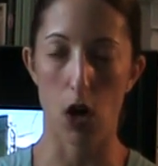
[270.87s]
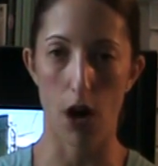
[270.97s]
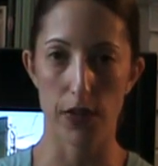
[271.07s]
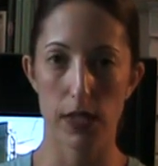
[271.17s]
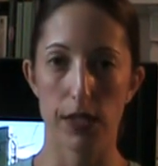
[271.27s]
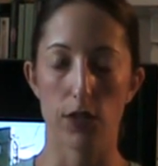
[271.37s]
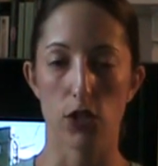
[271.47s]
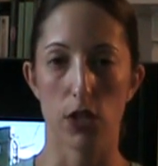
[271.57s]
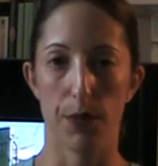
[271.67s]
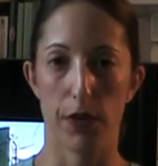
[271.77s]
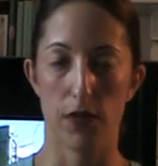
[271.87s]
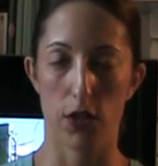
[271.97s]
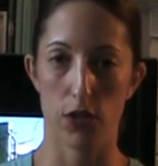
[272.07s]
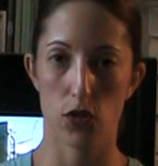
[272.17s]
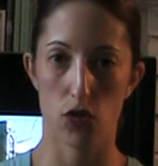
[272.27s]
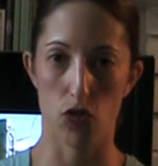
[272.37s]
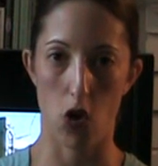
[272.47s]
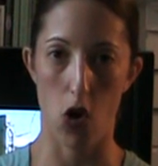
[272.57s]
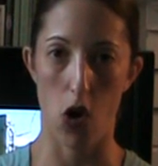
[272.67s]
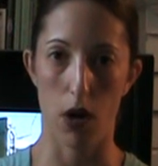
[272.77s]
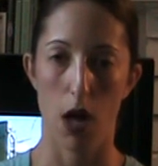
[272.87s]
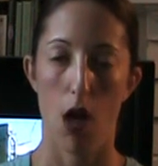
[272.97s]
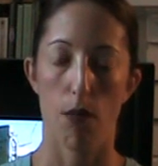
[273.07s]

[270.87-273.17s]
obviously there's going to be very strong